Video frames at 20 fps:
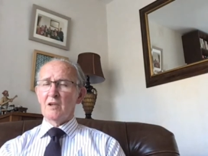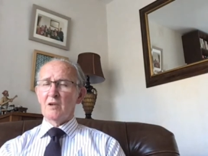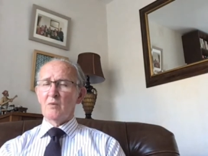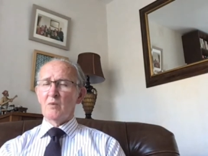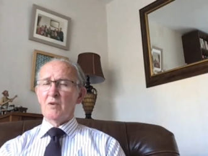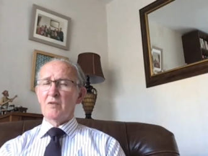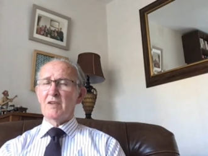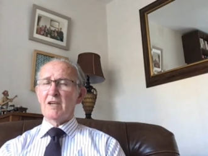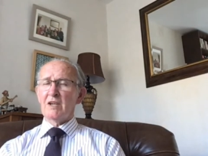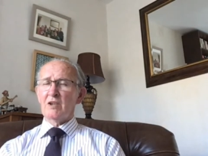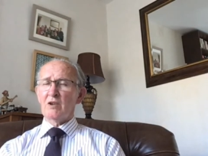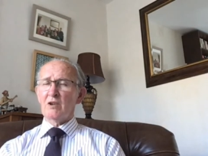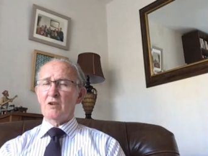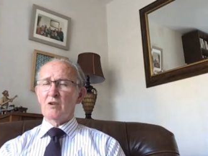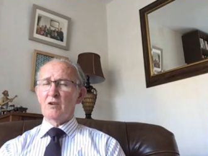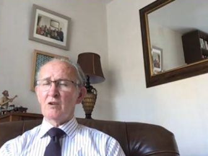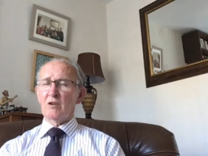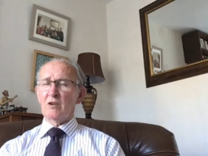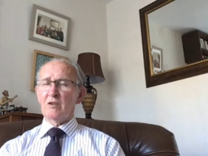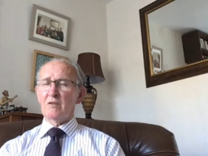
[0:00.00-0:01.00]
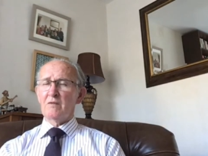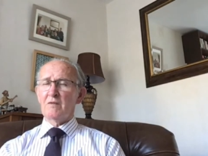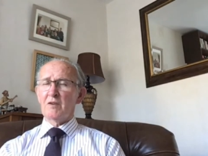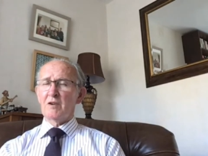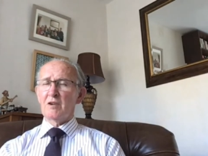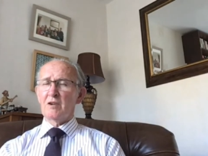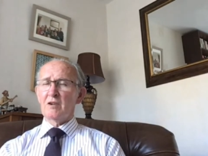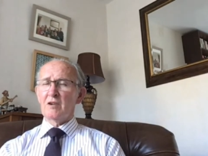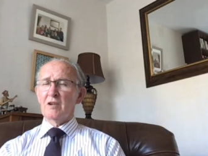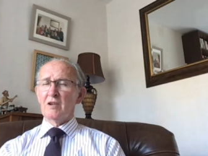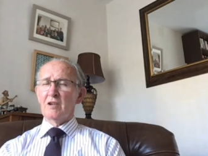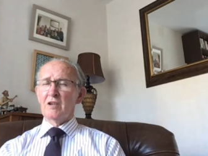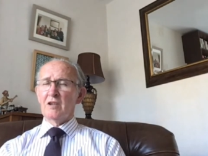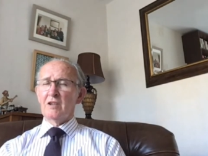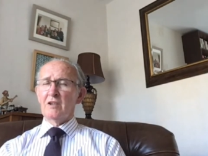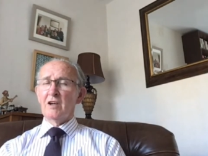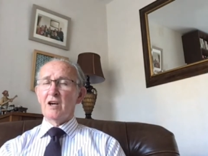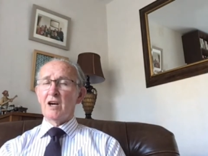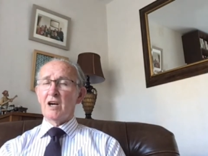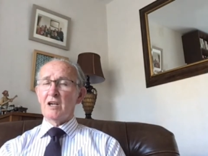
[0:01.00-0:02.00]
We thank you, Lord, for
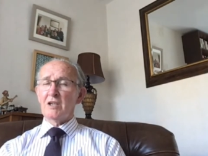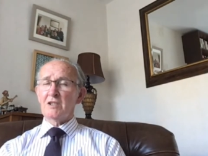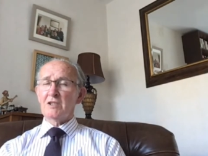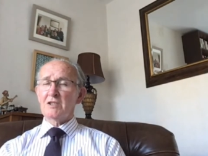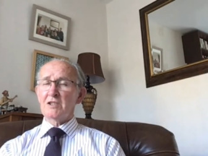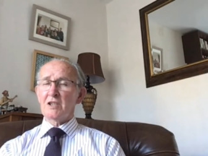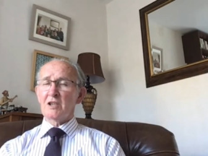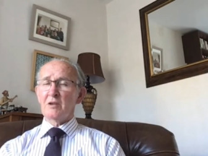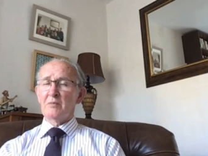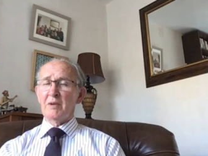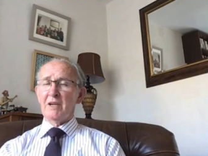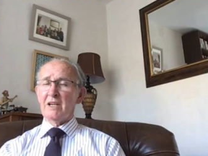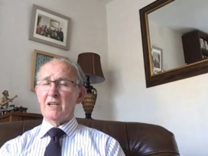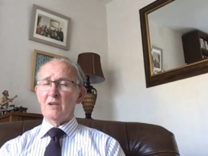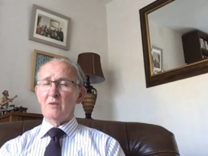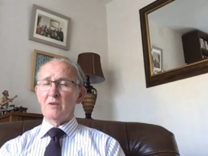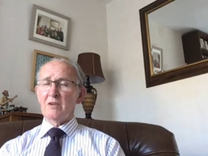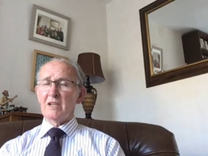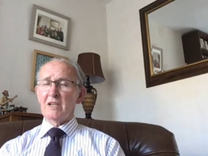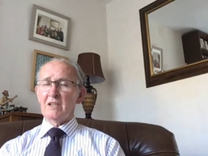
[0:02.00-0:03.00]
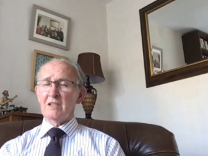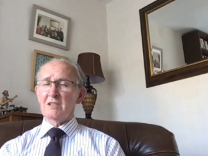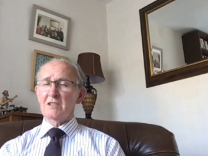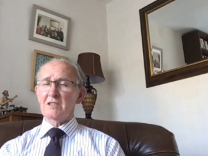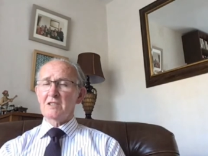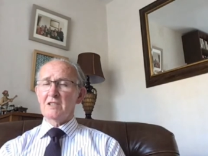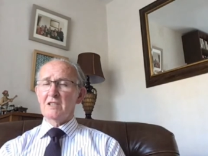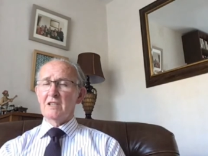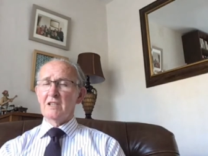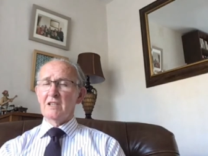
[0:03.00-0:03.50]
the hearts that are beating within us.